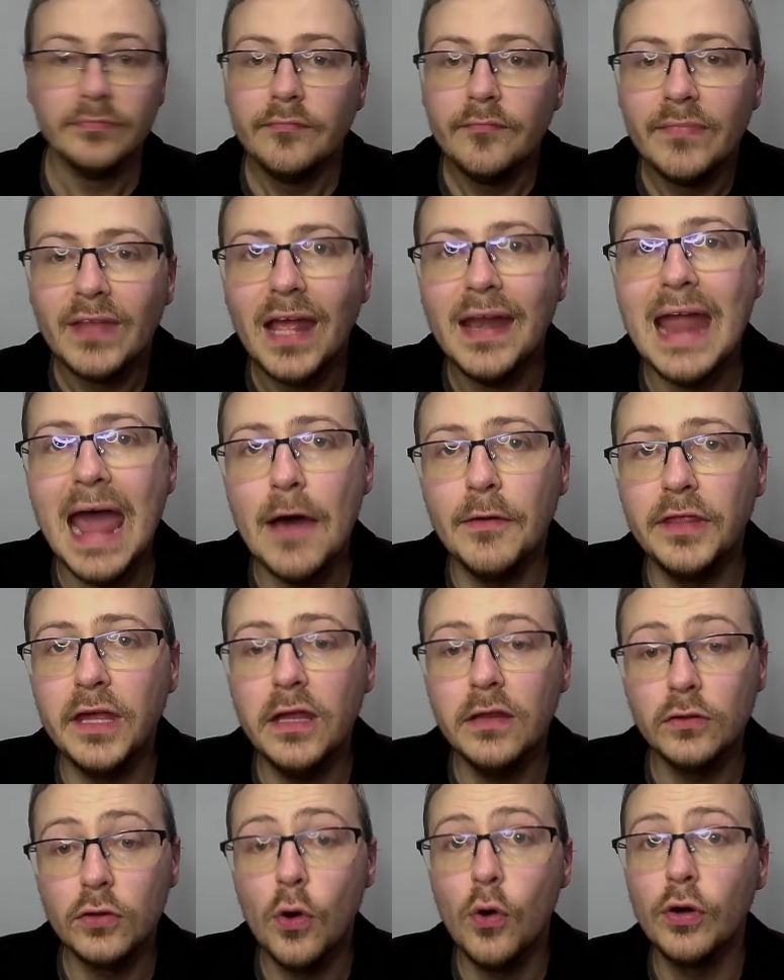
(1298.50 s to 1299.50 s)
Now, these
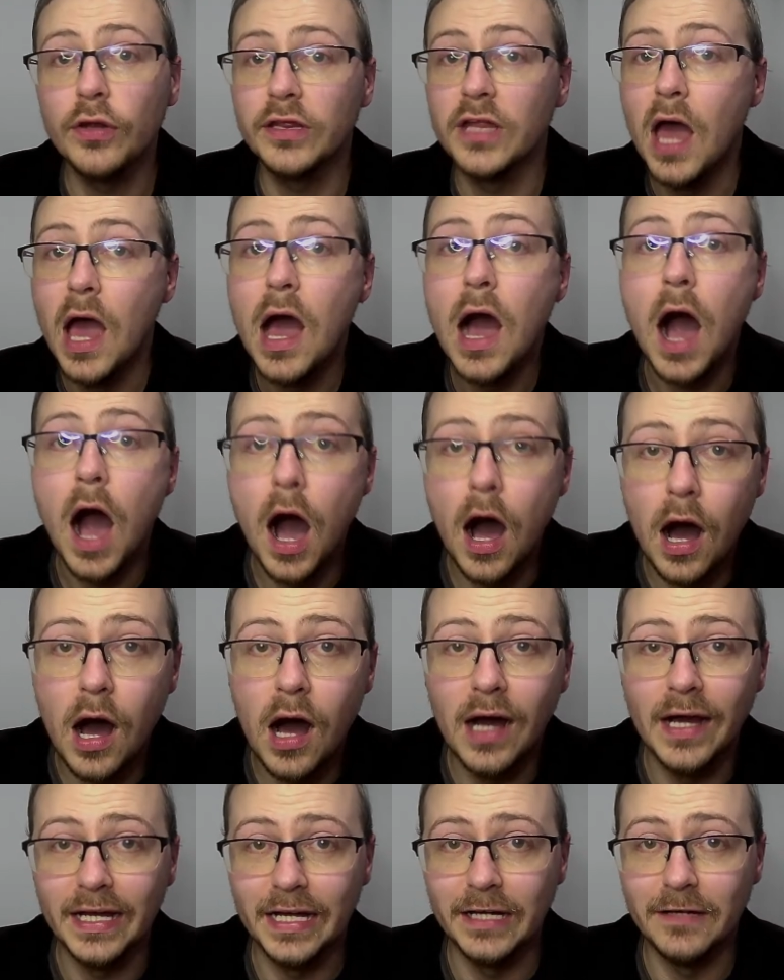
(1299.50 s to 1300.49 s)
talks are
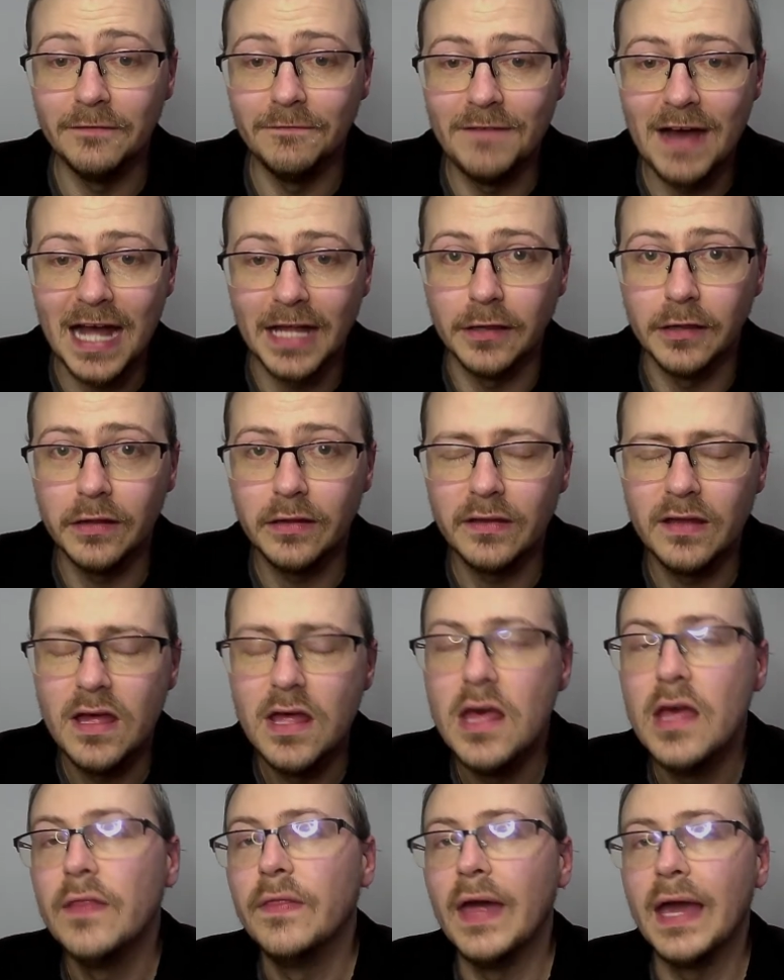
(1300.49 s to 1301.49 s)
advanced.
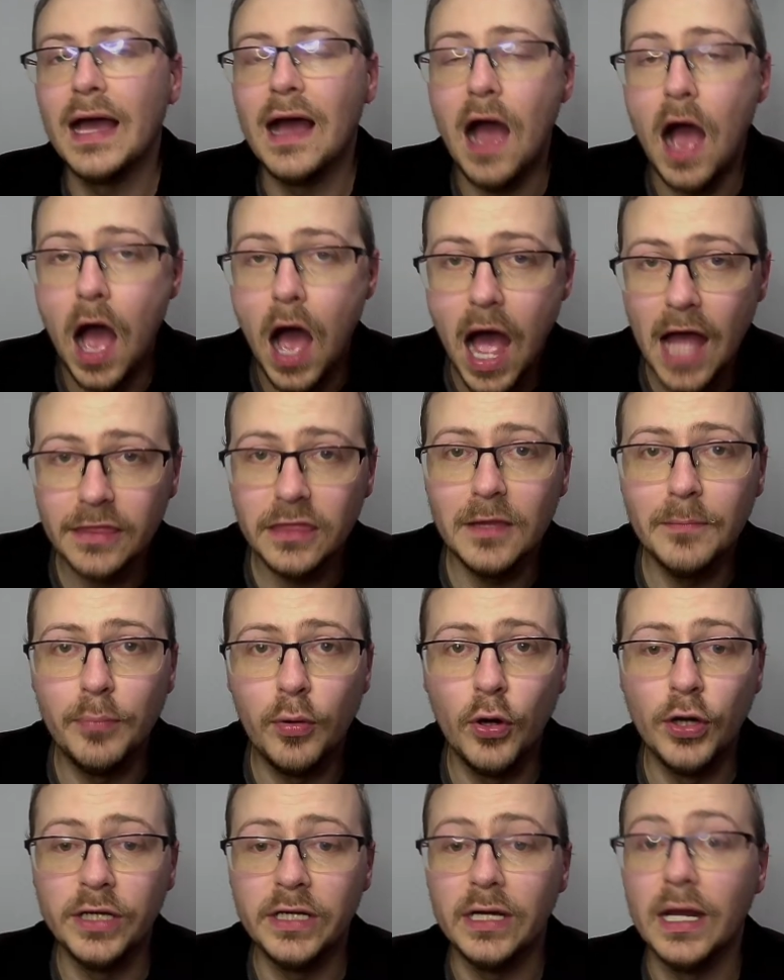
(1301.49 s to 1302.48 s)
They are at the
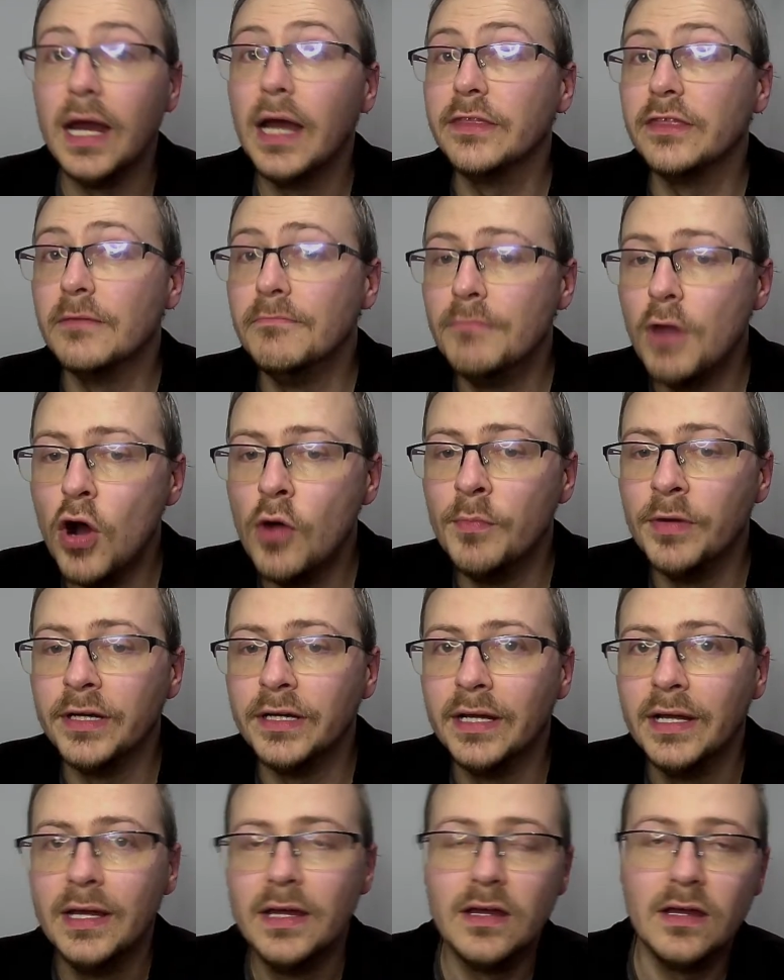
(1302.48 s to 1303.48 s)
point, at the moment,
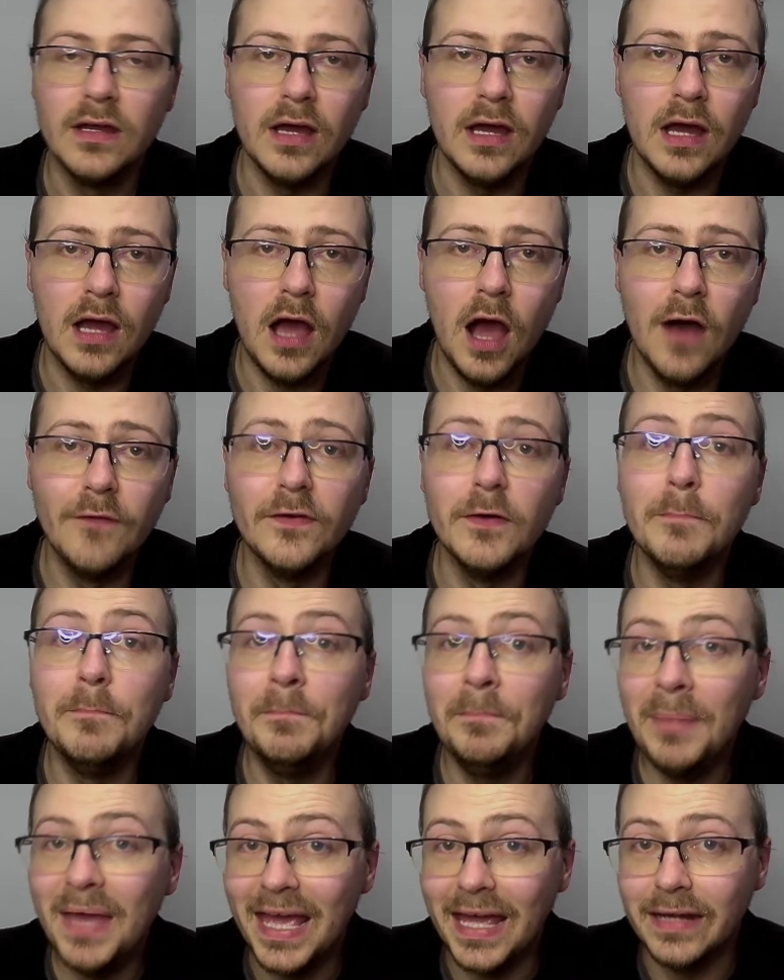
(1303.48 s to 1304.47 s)
of a
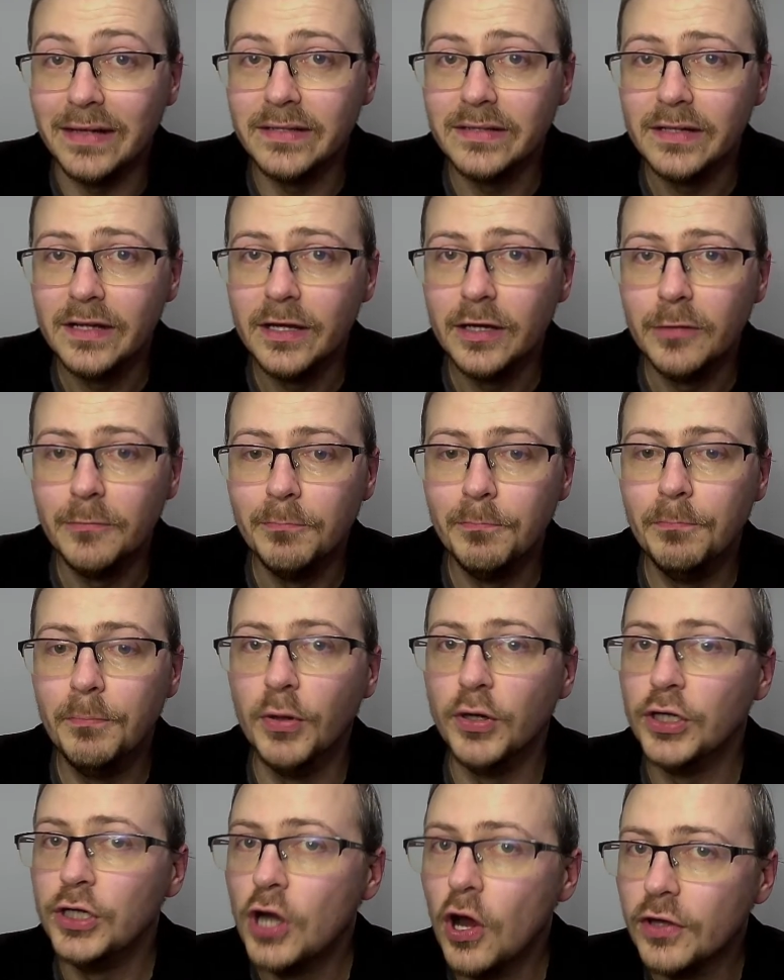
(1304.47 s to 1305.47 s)
bid, but
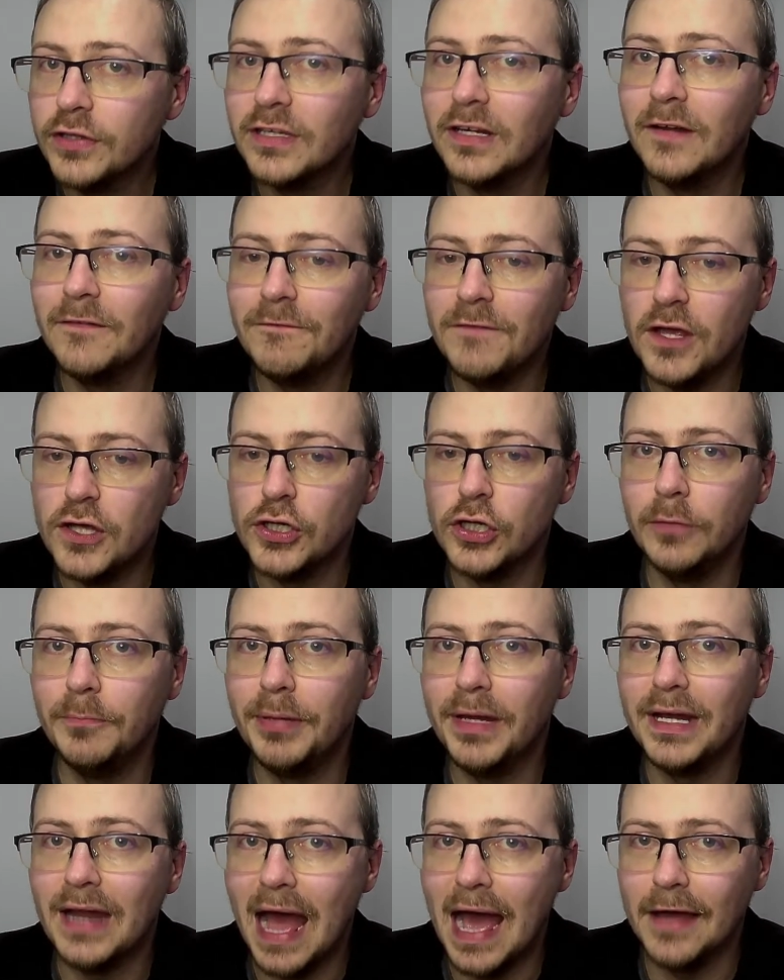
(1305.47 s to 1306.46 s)
not an official
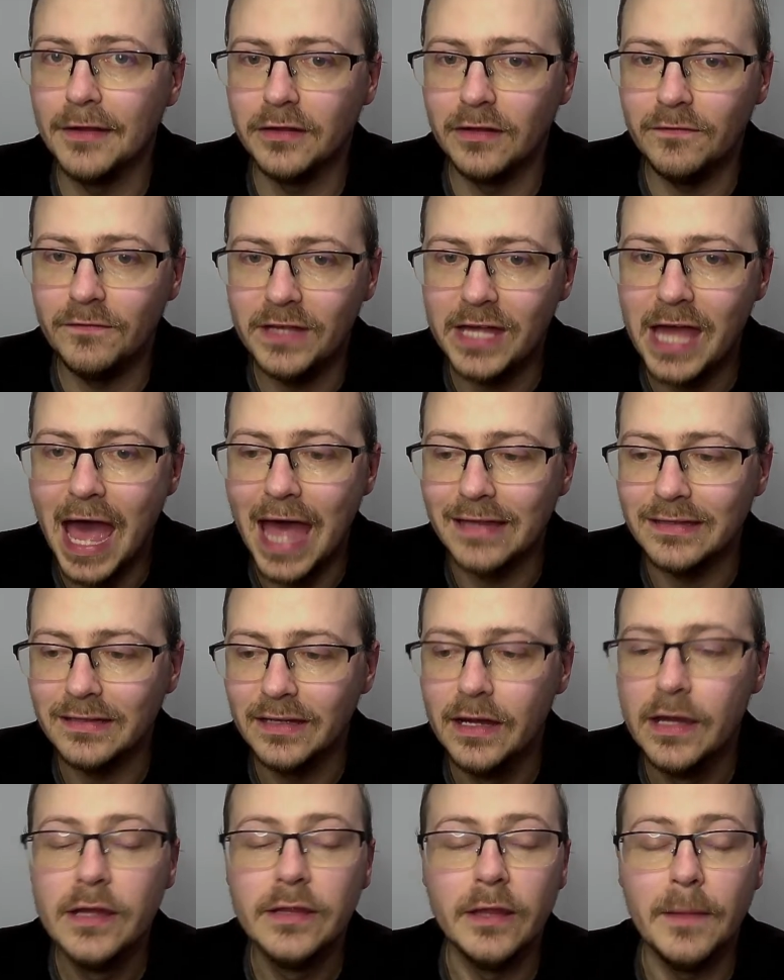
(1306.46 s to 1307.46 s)
bid as of yet.
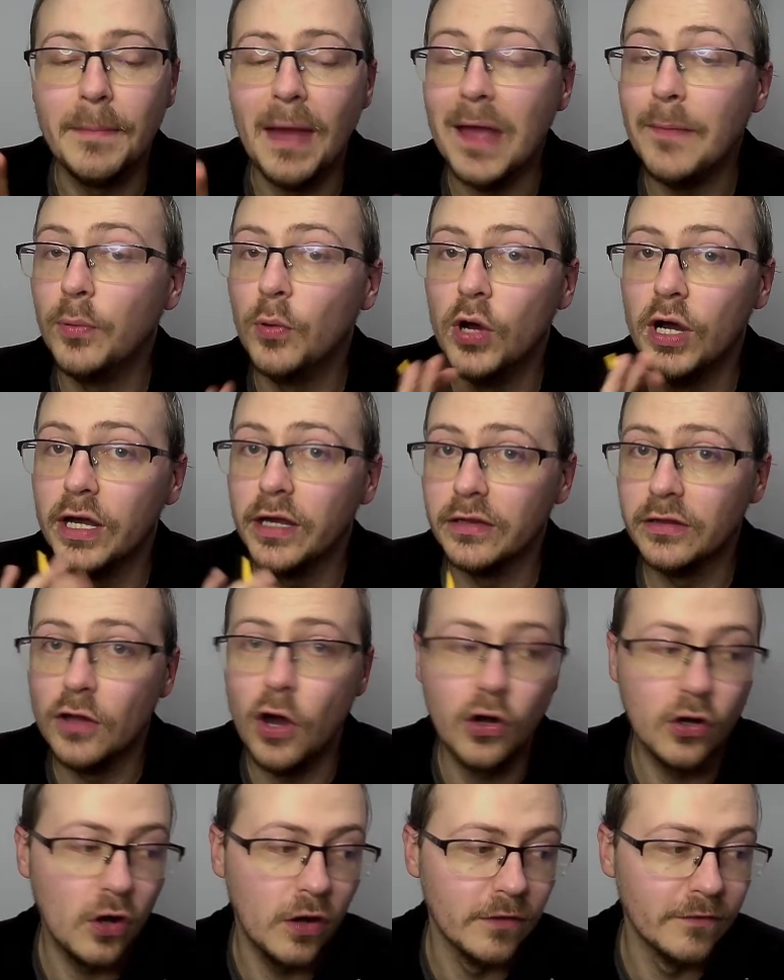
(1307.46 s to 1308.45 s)
The paperwork has not
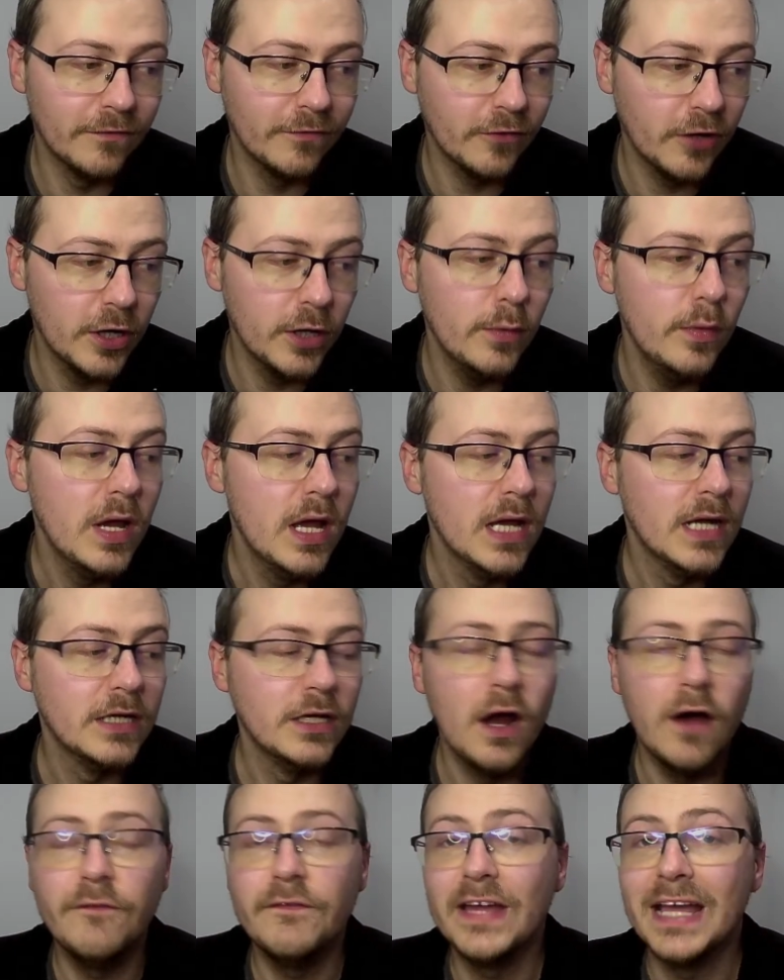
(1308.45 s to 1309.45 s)
gone through.
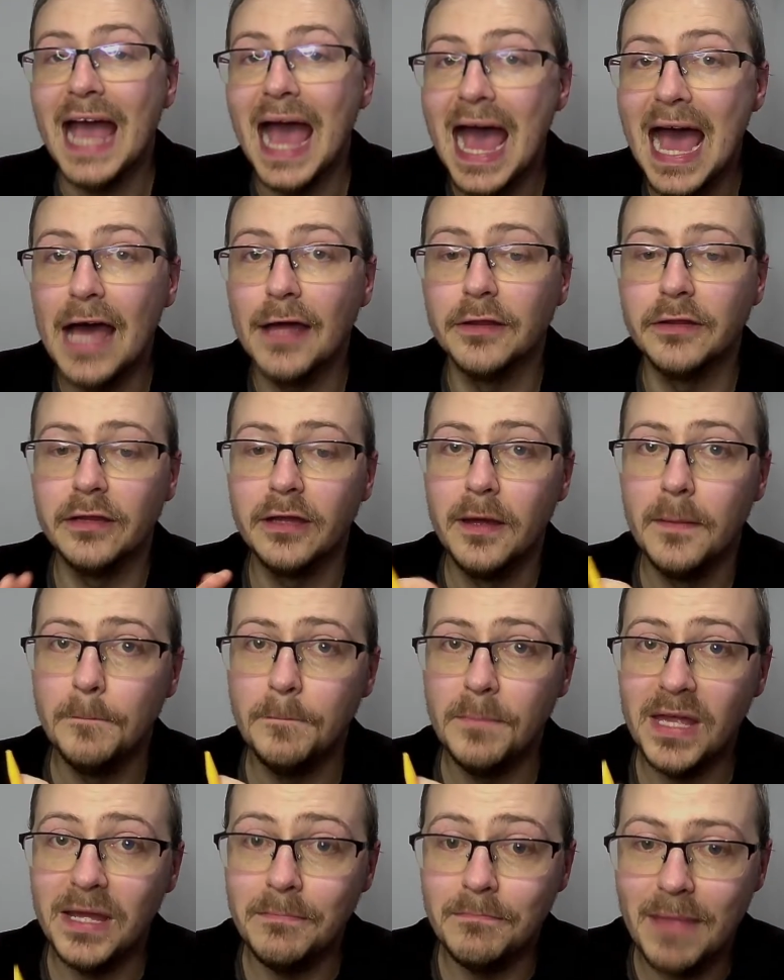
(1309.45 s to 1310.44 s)
Nothing has
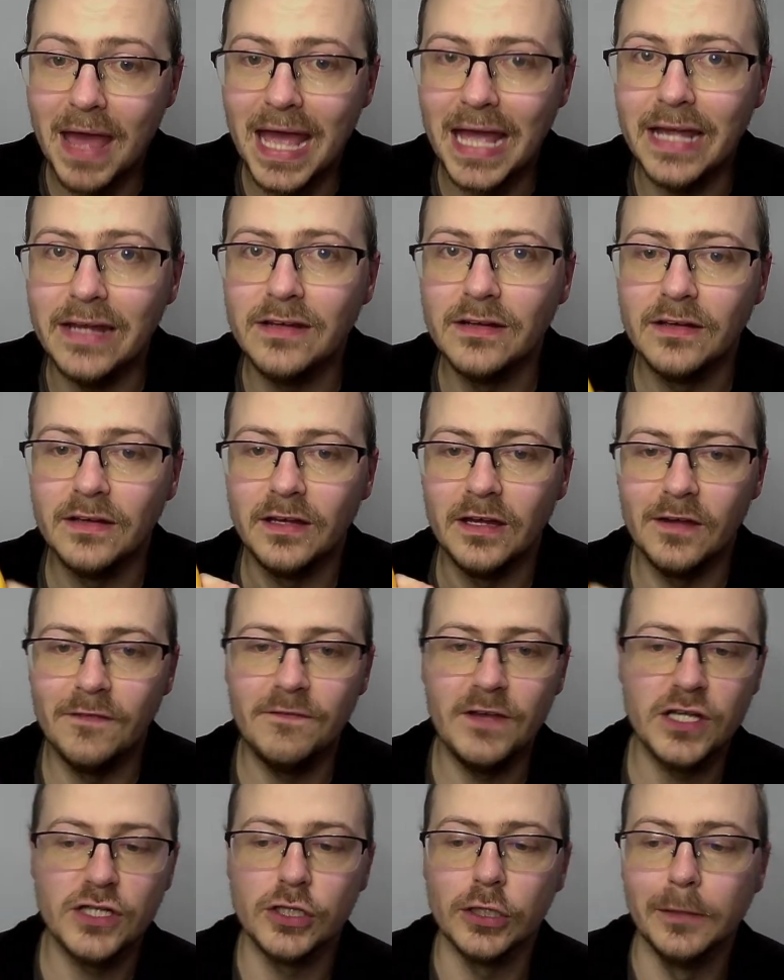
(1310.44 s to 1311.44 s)
been made
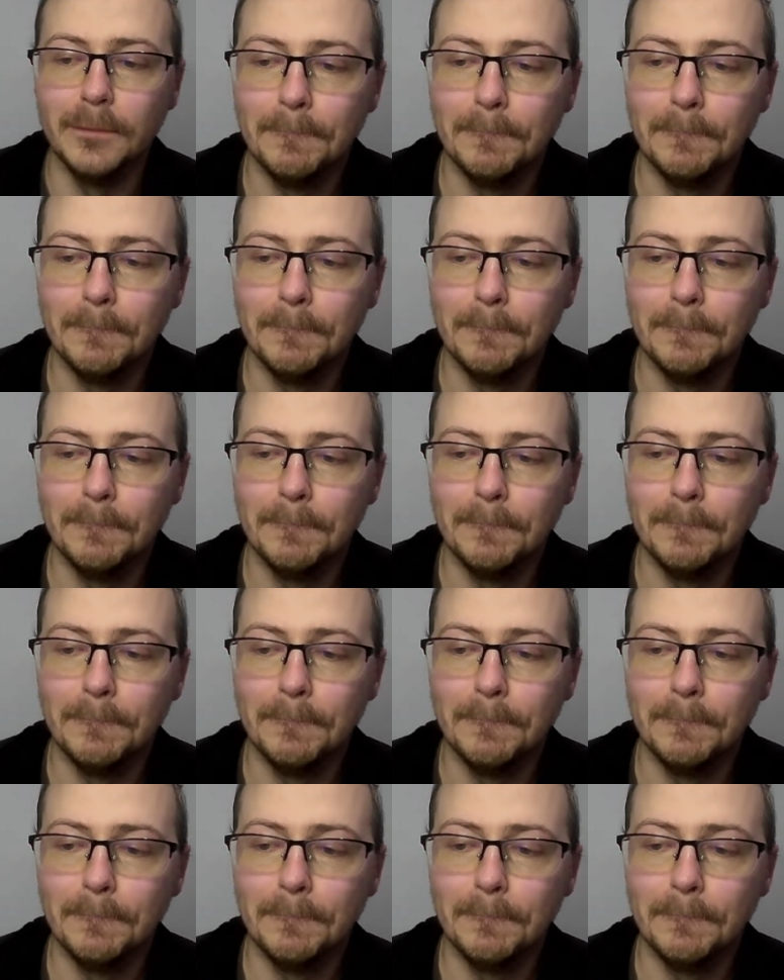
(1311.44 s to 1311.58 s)
official.